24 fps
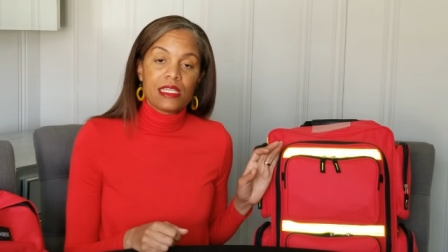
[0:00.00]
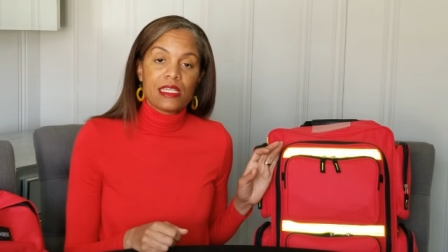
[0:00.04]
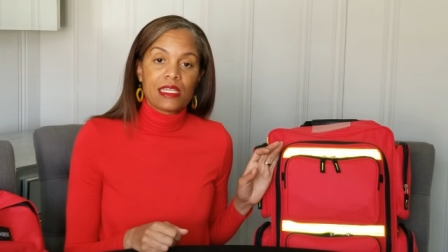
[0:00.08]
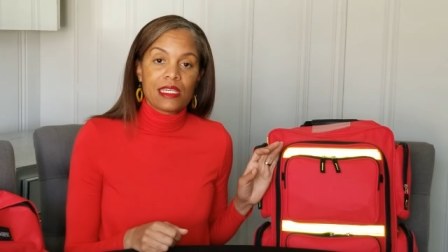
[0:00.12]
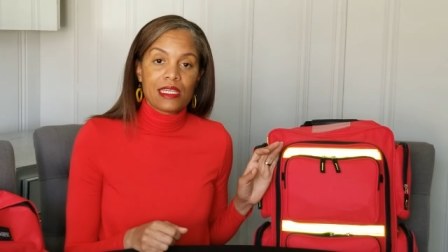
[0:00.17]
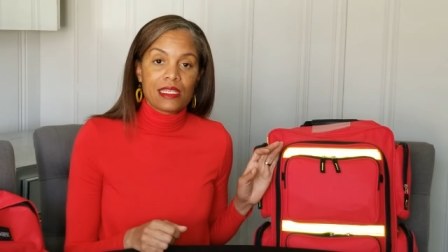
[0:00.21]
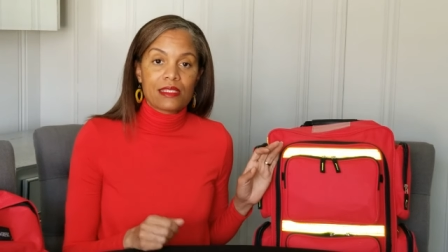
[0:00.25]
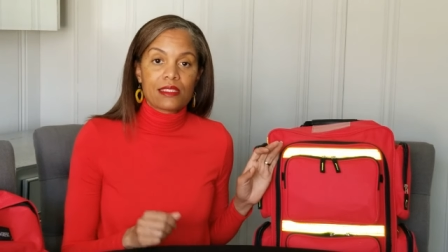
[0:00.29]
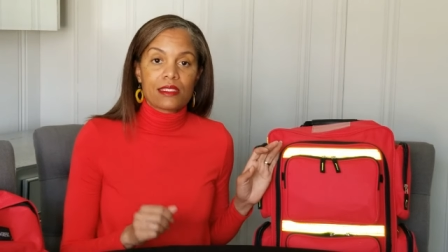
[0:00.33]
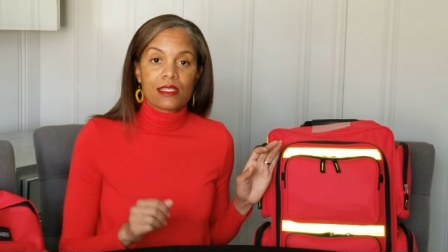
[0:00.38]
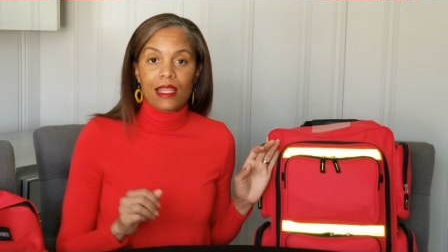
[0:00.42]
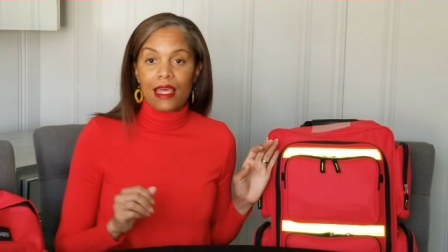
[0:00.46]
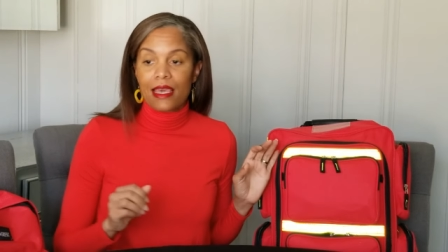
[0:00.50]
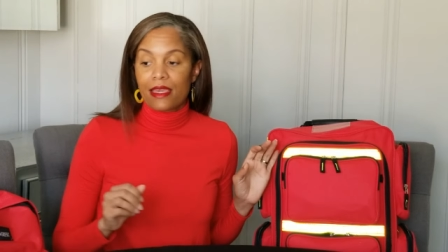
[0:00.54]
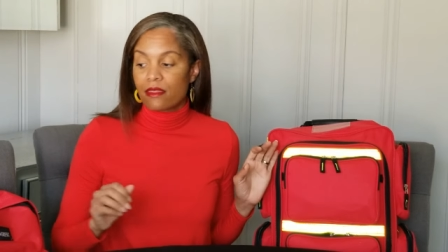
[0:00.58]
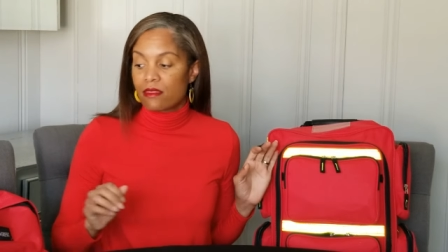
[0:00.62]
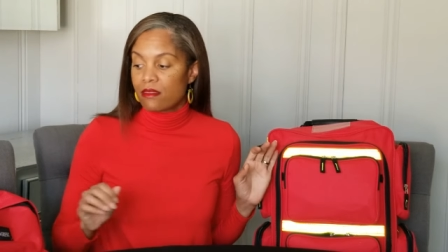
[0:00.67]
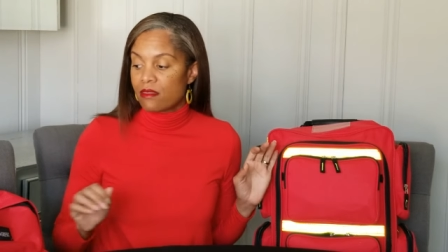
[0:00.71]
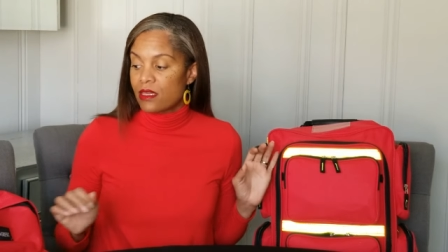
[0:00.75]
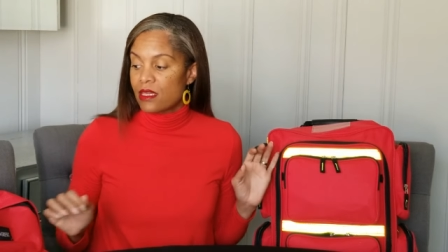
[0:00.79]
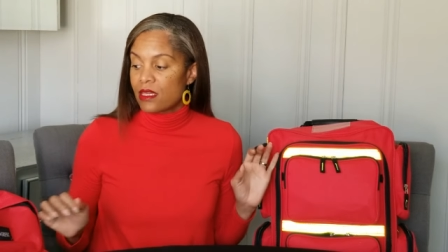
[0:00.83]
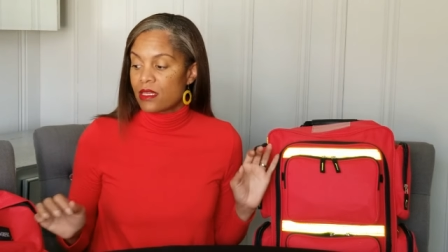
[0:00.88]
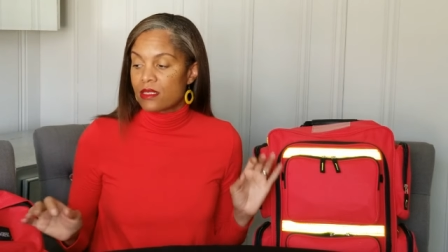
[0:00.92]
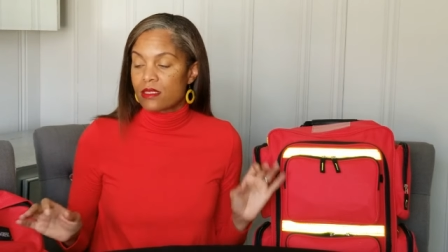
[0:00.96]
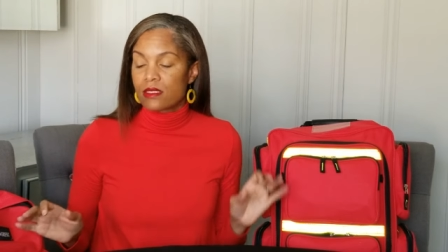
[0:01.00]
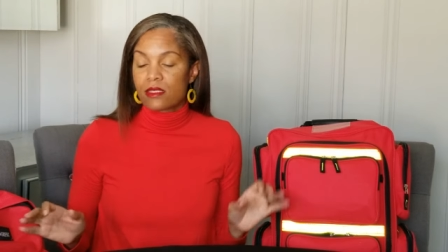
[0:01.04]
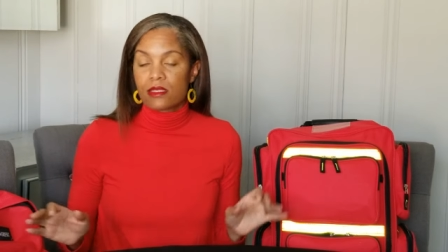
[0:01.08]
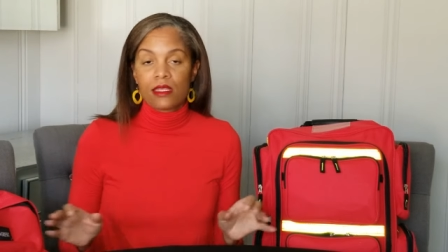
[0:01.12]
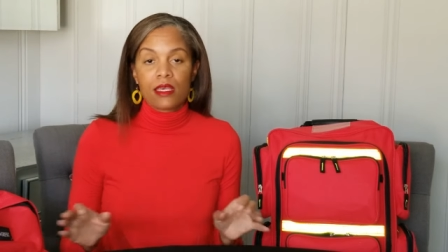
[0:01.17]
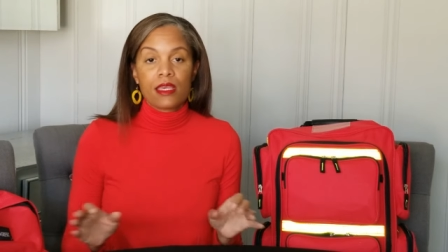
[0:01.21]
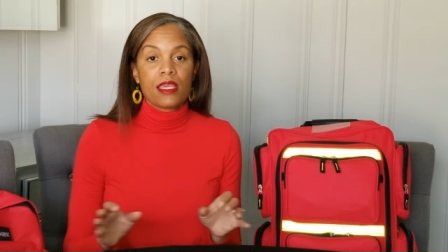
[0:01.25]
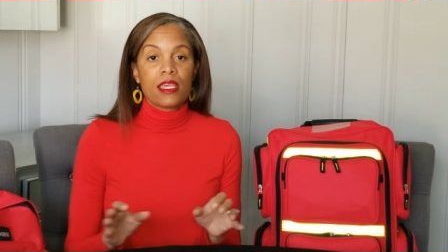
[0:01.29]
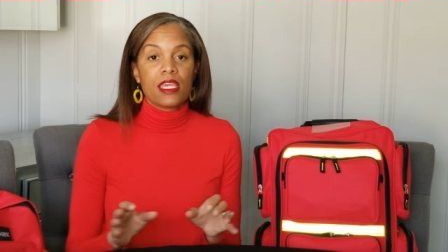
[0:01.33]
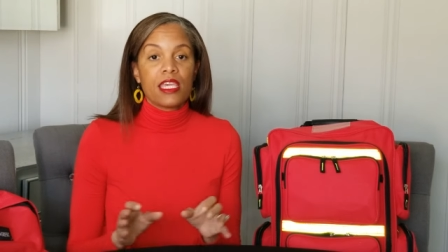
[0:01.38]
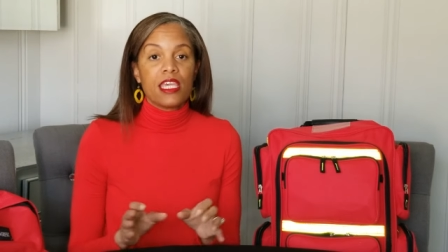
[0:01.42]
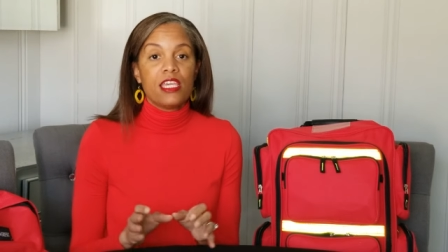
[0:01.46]
kits like this
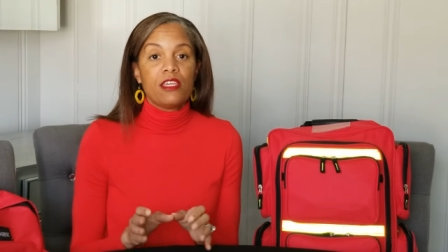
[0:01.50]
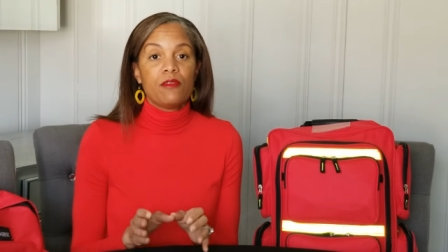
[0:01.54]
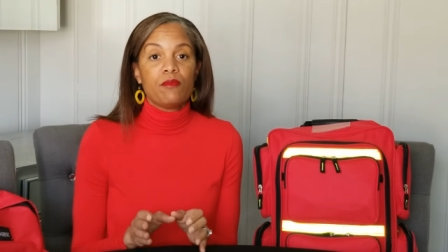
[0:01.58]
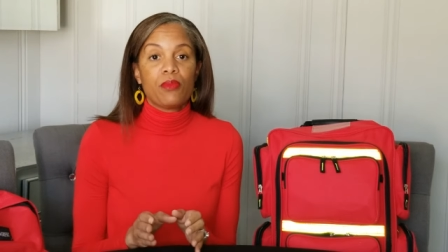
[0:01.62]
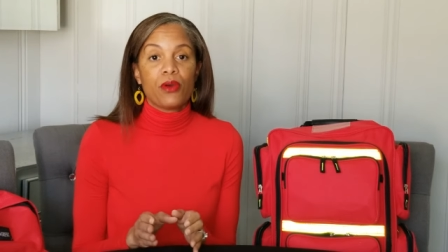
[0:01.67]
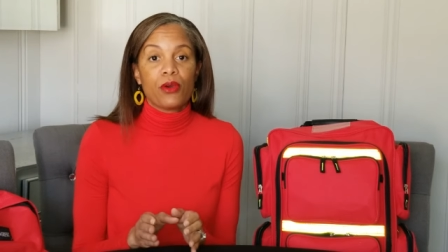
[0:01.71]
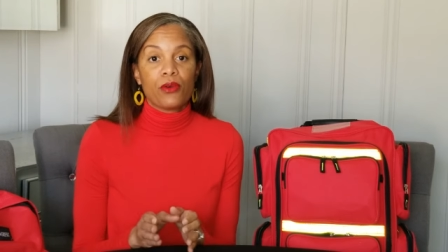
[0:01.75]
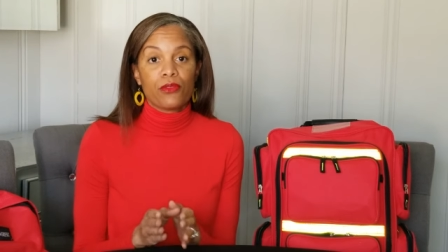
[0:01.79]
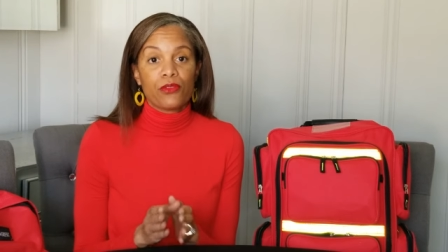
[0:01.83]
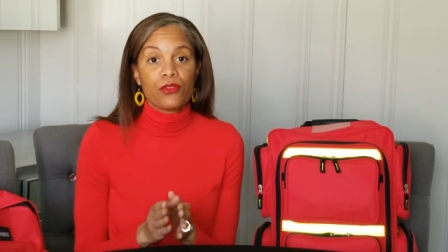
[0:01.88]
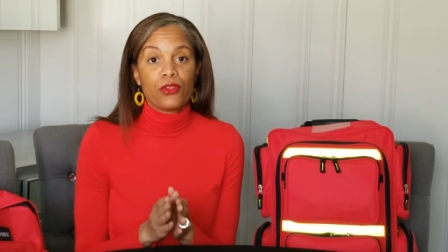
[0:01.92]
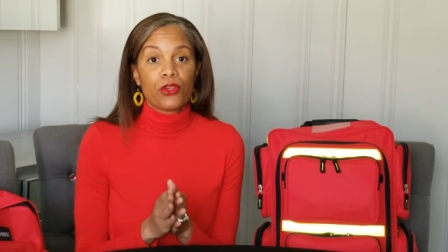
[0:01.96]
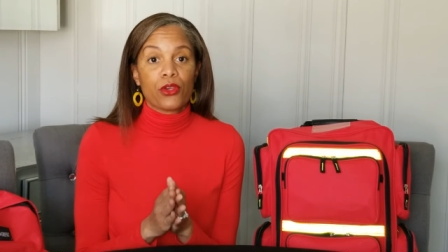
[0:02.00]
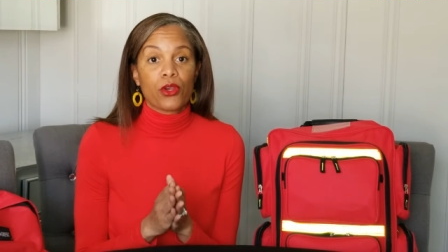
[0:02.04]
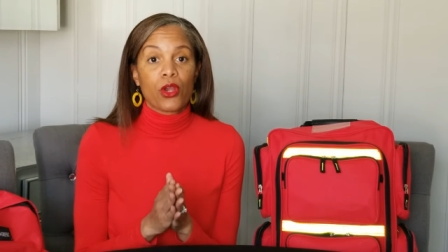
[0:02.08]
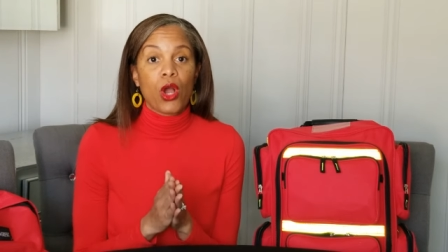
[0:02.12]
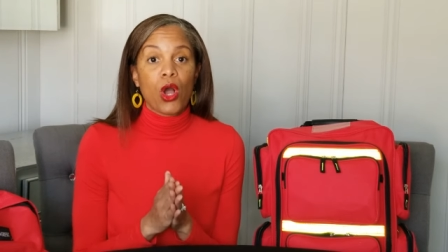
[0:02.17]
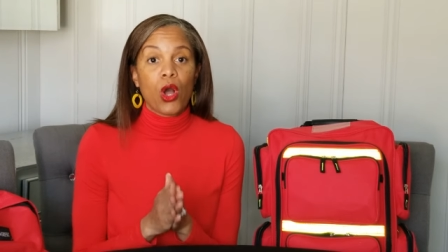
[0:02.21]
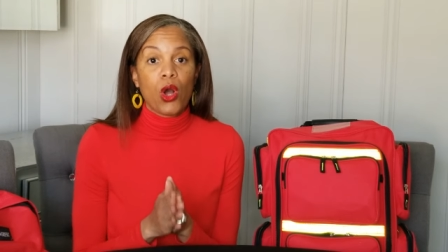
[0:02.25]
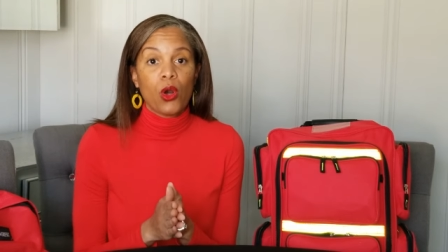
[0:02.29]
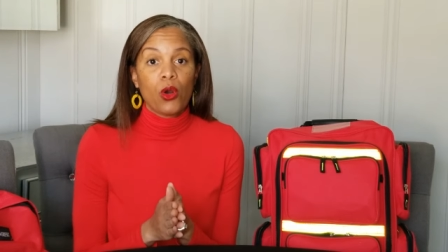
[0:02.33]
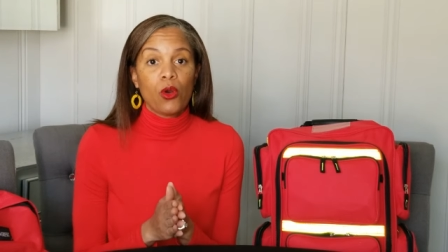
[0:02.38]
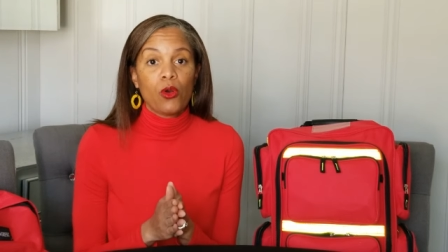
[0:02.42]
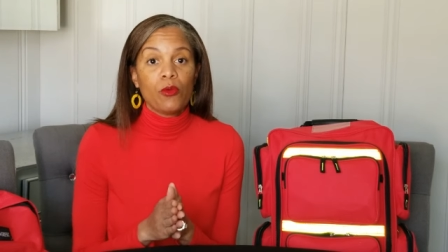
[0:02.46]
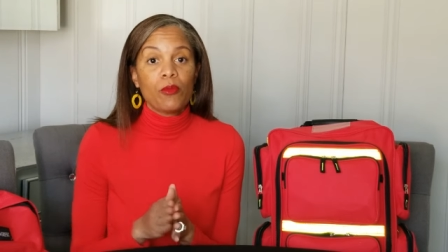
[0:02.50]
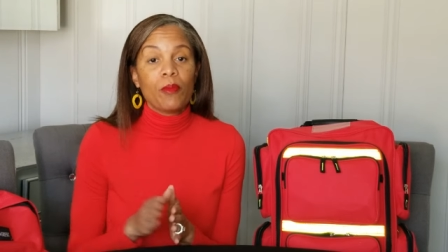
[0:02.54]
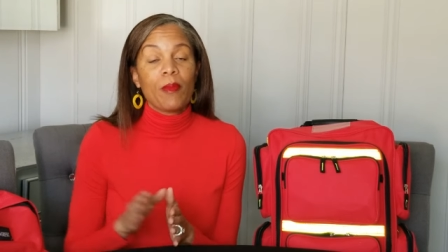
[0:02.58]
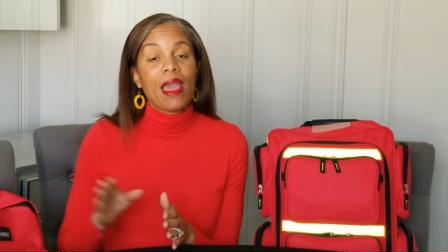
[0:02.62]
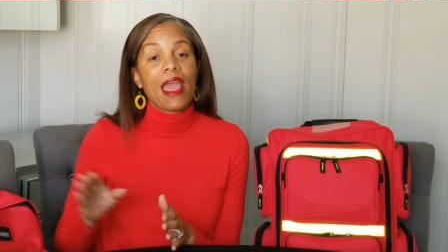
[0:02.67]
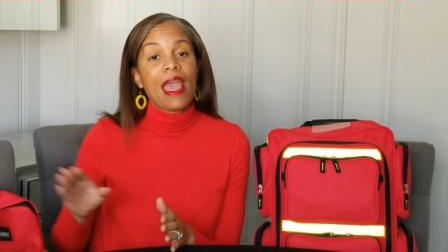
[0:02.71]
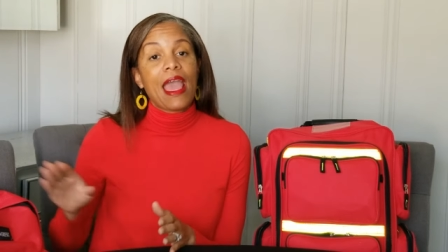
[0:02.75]
in both your home